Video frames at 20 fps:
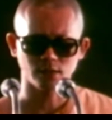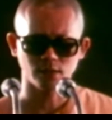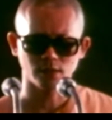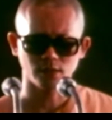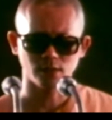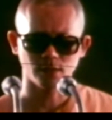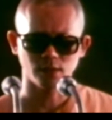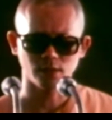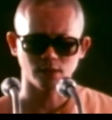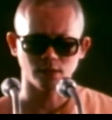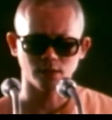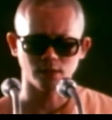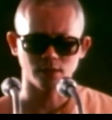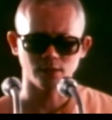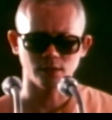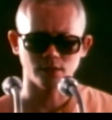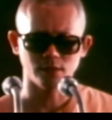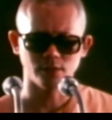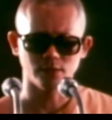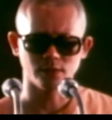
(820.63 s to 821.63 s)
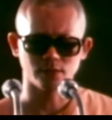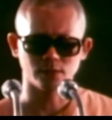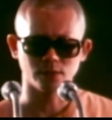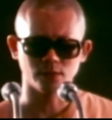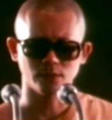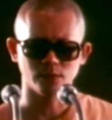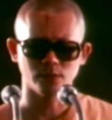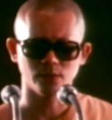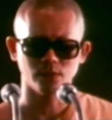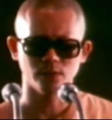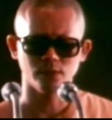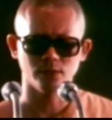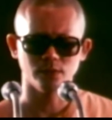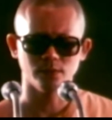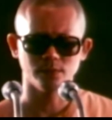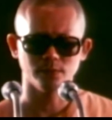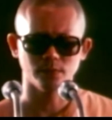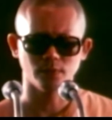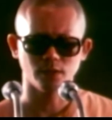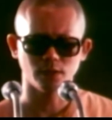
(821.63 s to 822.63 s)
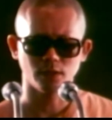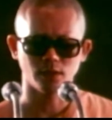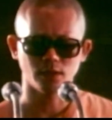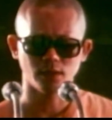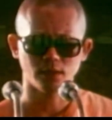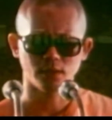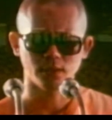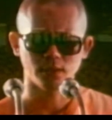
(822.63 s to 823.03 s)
of thousands, both in